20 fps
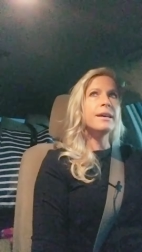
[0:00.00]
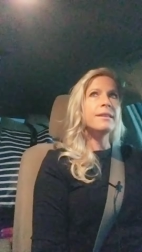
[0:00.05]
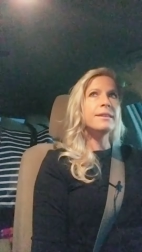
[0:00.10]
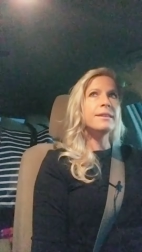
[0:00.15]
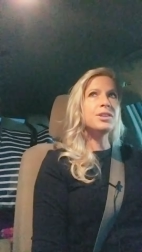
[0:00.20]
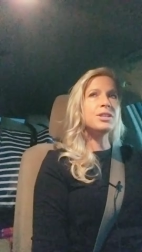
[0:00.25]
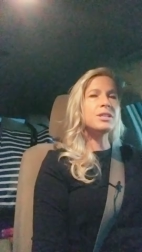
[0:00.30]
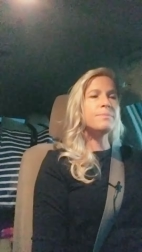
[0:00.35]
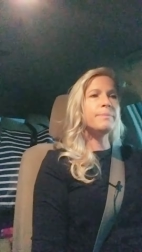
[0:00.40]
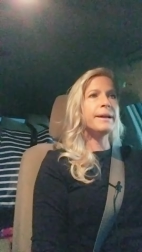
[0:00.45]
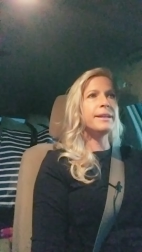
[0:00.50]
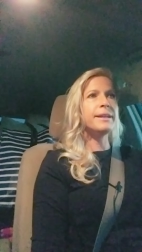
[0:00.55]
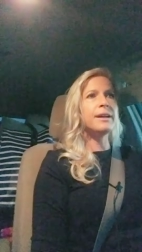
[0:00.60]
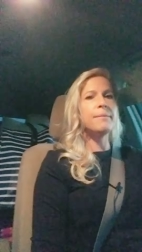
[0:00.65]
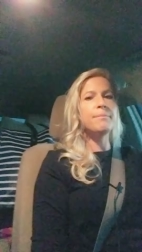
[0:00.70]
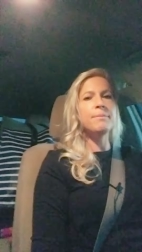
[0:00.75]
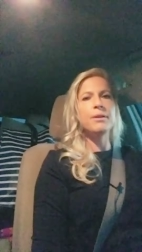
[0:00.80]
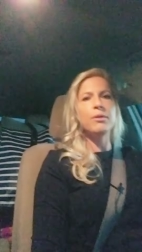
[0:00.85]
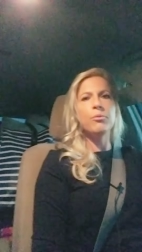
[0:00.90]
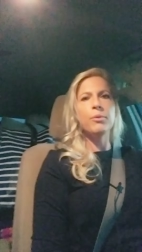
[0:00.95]
They just might
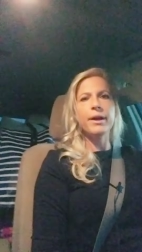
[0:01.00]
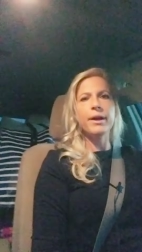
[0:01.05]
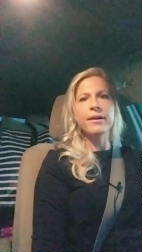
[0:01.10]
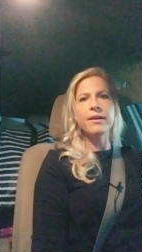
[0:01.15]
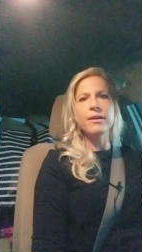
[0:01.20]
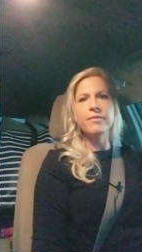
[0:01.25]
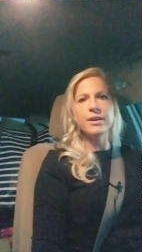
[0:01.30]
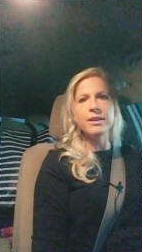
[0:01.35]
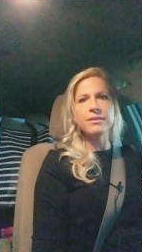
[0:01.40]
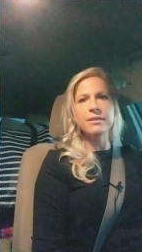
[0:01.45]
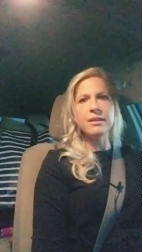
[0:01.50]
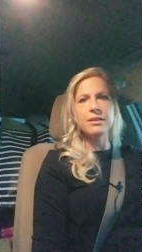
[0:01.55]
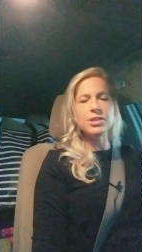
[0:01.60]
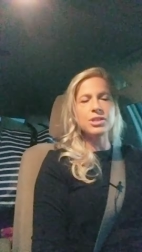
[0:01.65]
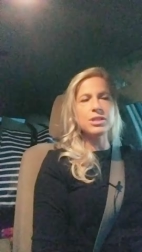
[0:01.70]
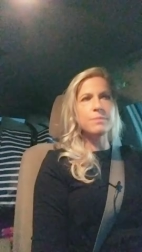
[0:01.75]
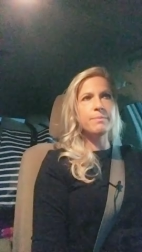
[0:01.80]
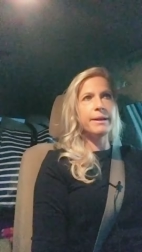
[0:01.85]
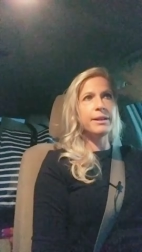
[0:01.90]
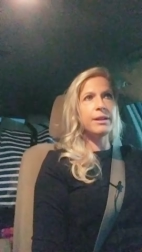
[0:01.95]
not be aware of it. They
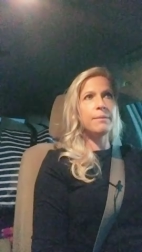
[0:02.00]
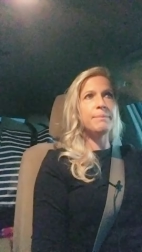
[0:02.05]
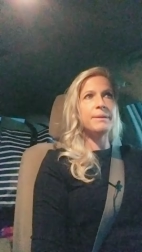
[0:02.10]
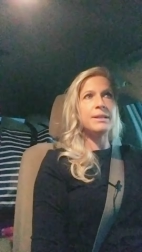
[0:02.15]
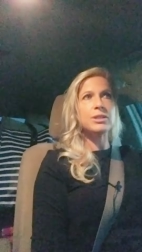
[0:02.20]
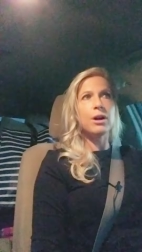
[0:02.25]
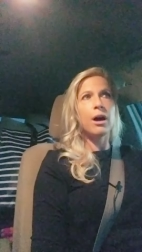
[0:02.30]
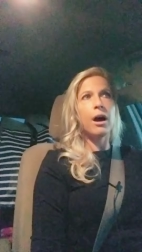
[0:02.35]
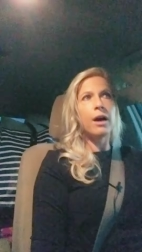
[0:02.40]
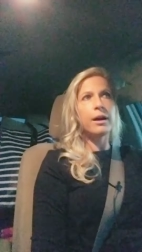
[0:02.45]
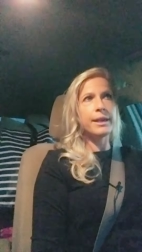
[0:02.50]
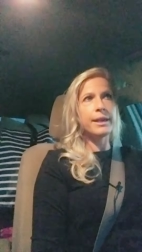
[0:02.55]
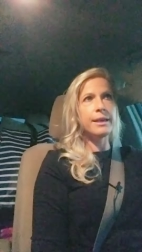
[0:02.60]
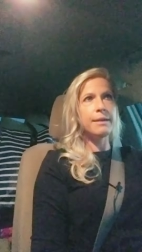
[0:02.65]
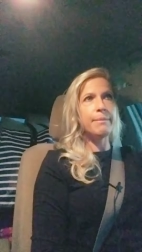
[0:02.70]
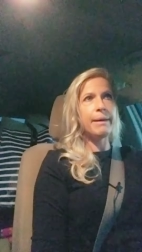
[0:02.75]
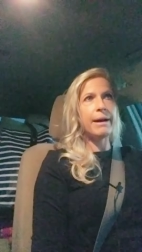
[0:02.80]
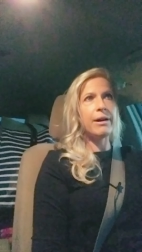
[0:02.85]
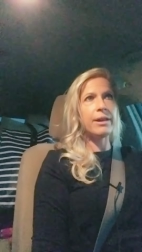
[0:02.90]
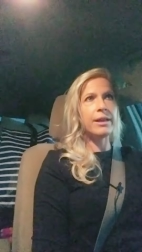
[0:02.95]
just might not be
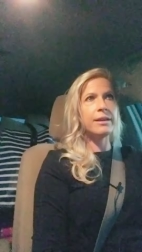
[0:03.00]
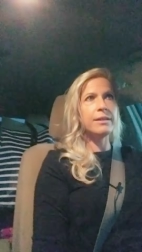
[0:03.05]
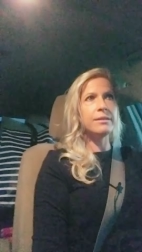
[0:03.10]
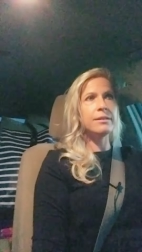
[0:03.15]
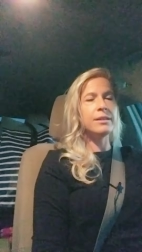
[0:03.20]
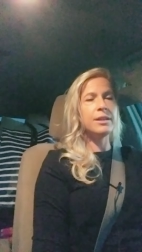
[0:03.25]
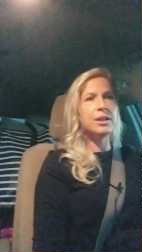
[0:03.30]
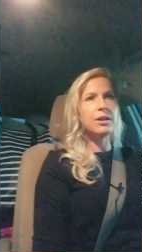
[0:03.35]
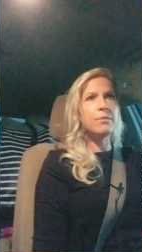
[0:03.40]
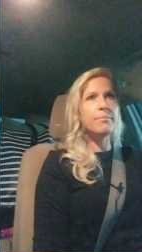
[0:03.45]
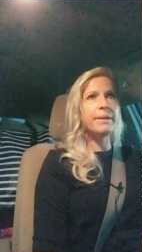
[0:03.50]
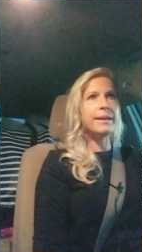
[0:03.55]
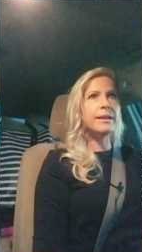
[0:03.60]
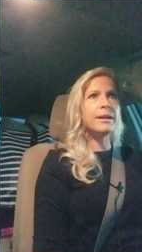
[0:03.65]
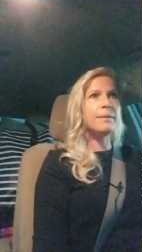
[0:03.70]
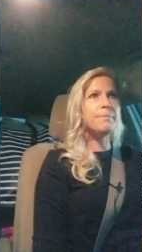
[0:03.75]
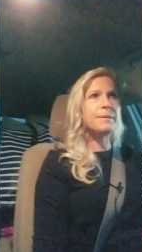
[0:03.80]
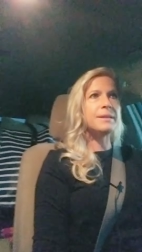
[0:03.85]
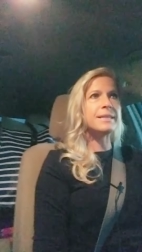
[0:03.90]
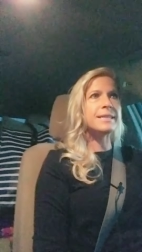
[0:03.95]
talking about it. You know, it may
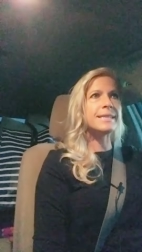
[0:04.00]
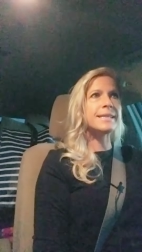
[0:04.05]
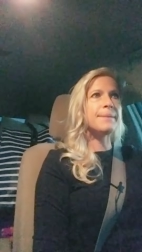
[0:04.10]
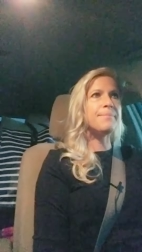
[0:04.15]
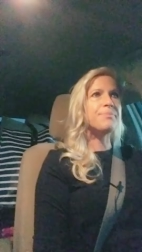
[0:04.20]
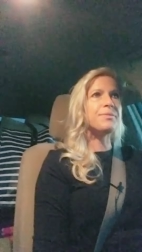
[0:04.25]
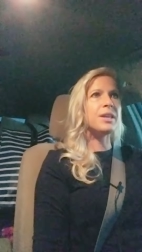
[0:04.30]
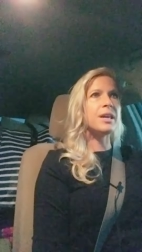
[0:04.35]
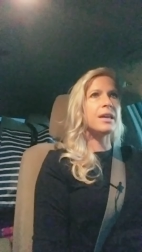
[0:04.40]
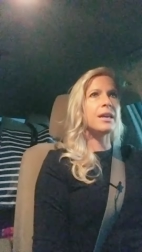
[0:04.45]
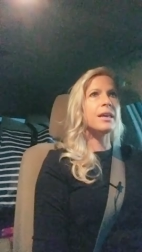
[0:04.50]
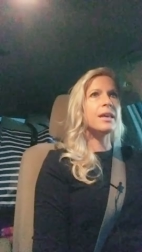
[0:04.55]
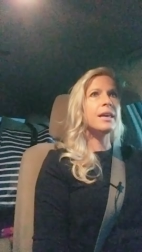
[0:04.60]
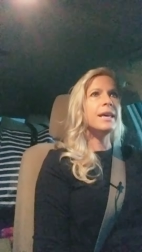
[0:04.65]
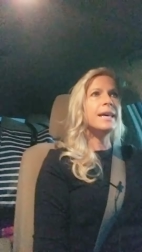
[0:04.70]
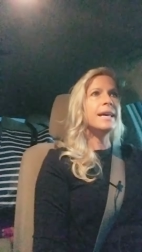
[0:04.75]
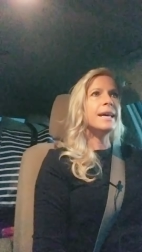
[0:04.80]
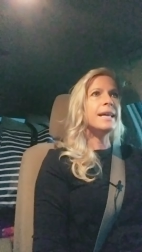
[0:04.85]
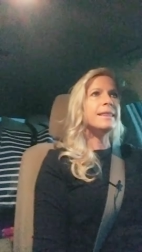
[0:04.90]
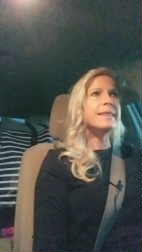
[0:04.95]
not be something
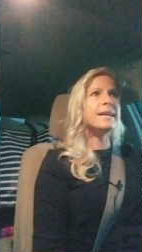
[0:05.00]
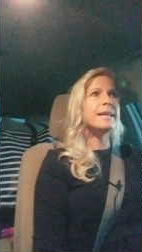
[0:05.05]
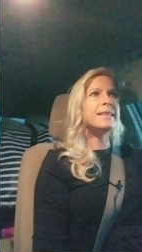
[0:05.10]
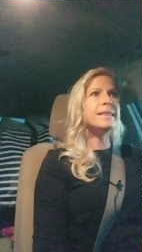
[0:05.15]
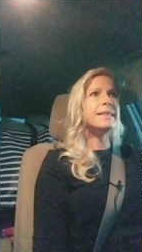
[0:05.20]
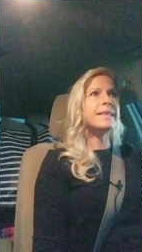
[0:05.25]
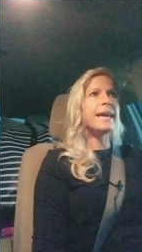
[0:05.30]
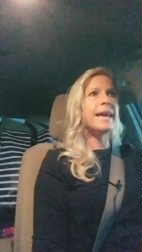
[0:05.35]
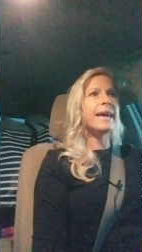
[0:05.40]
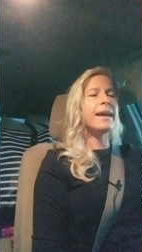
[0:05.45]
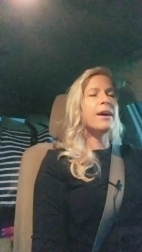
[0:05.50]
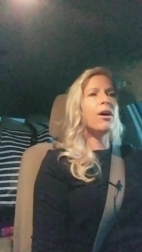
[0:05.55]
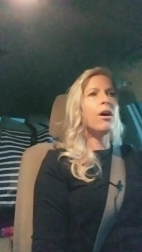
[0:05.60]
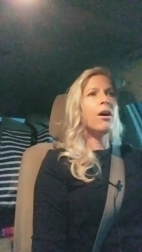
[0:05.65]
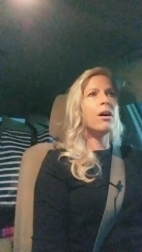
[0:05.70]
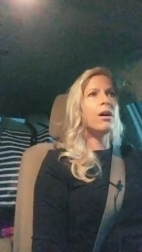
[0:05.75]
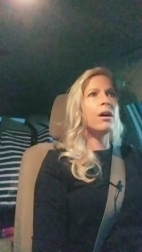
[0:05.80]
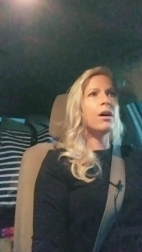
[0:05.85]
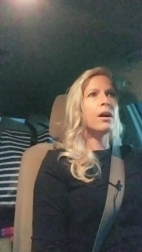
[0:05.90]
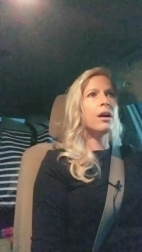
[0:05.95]
that they
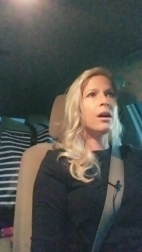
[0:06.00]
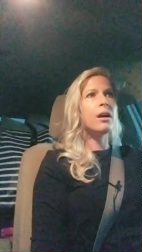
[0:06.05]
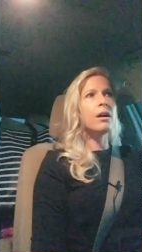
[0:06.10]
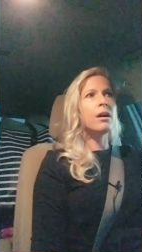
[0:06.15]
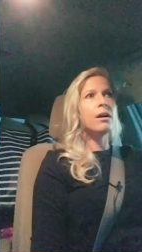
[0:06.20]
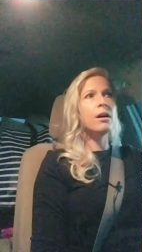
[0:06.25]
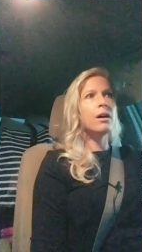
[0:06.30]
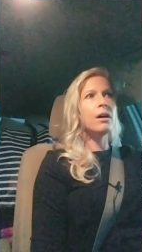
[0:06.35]
are